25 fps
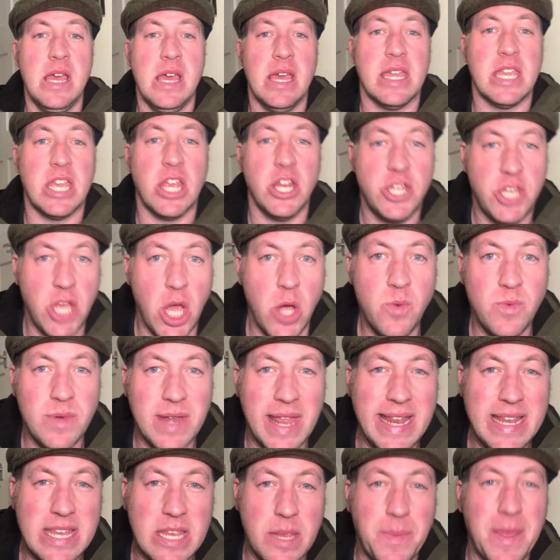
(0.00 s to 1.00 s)
you don't
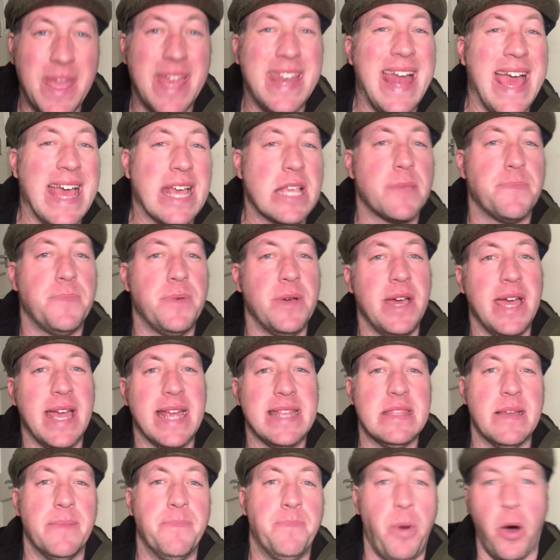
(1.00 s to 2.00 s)
need to be an expert
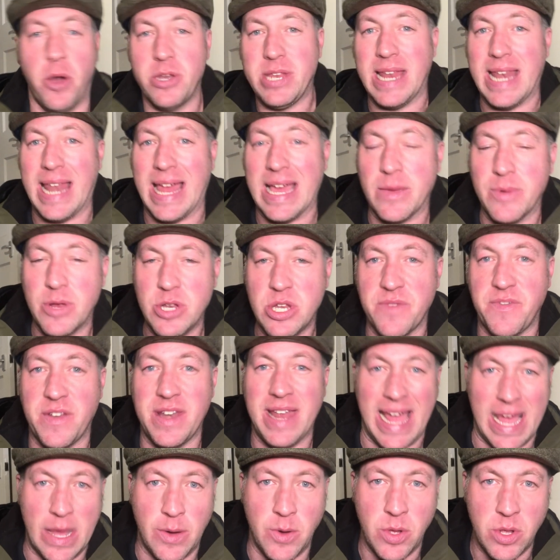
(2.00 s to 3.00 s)
in the body language of an
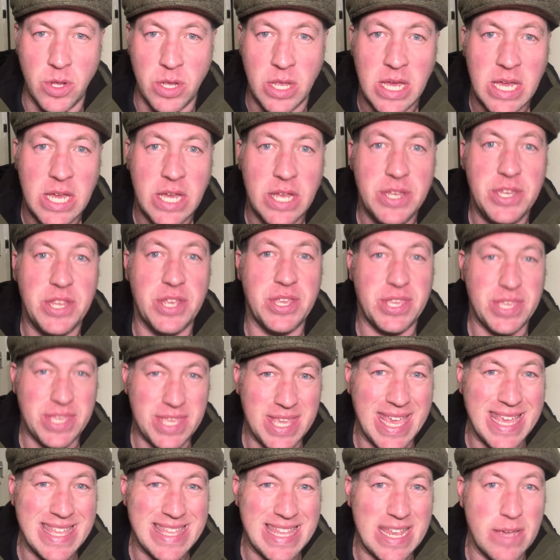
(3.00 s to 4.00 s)
owl to
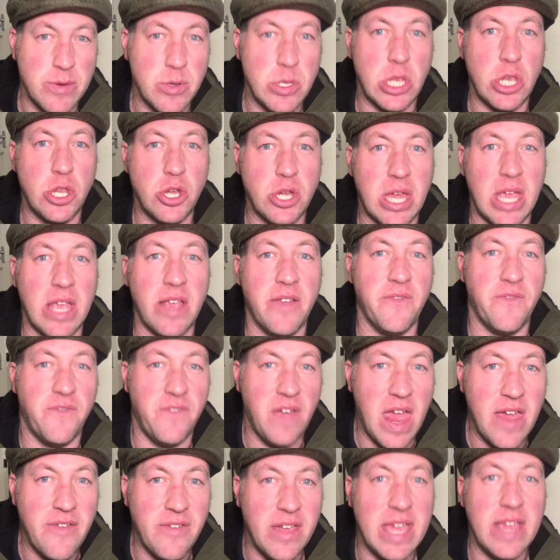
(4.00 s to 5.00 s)
see that it was looking
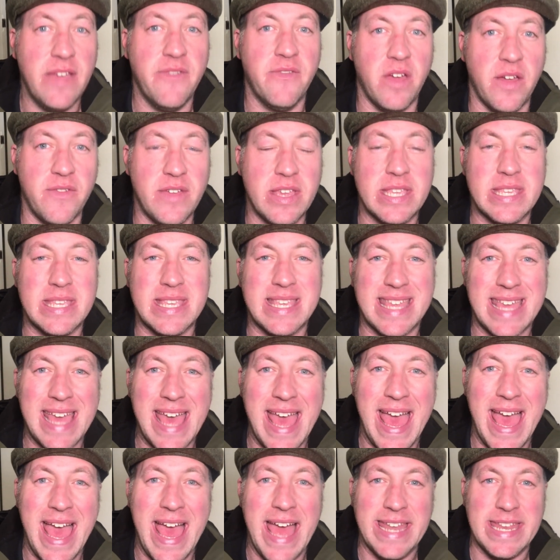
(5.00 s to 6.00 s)
very, very
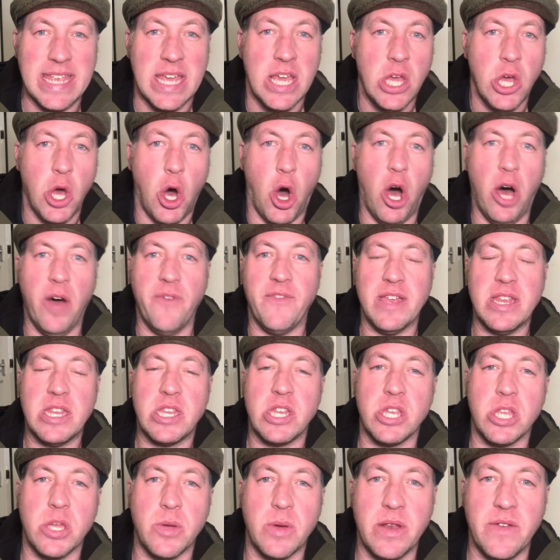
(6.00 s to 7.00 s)
scared of its
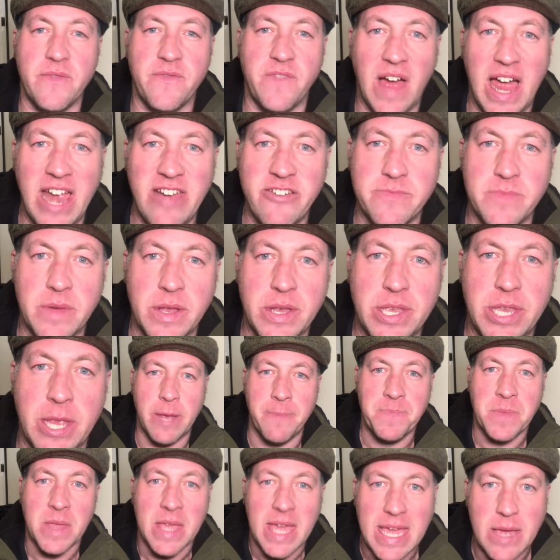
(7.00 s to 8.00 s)
new environment.
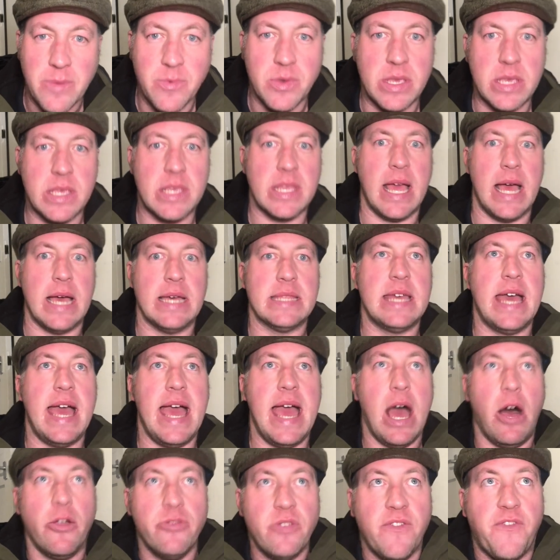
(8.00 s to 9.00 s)
It was sat
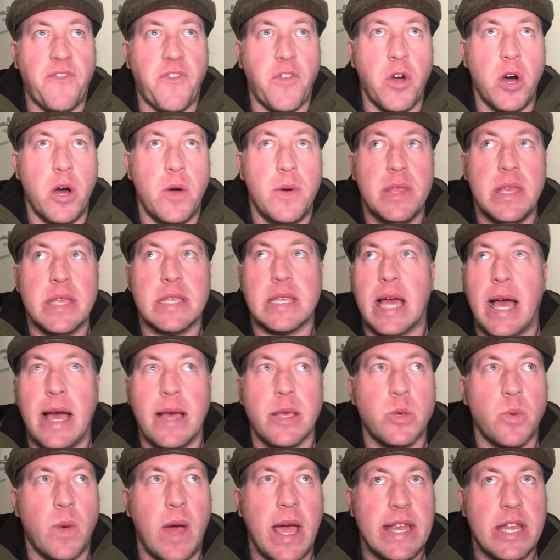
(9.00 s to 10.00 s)
there on the floor with its
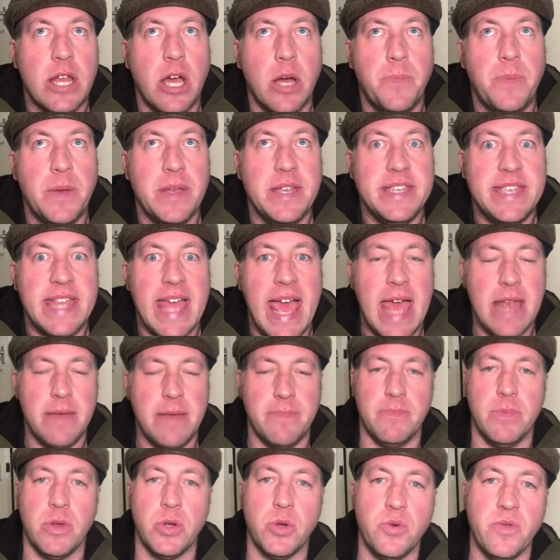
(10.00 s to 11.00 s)
eyes wide open, daren't
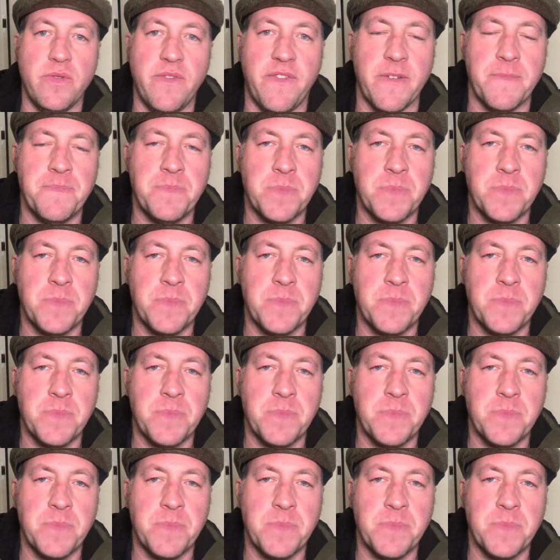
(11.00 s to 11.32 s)
move.